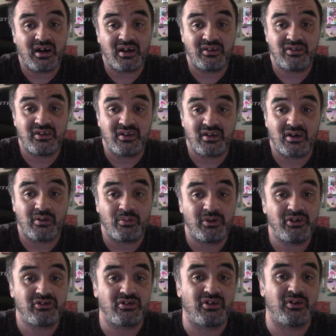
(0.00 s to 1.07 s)
I think,
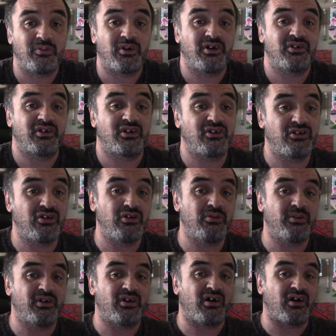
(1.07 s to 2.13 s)
originally wanted to
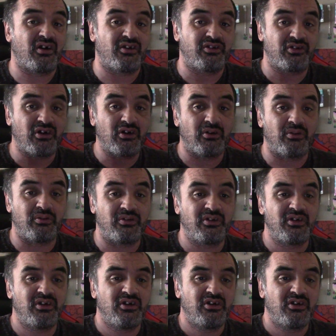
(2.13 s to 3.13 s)
continue it on his own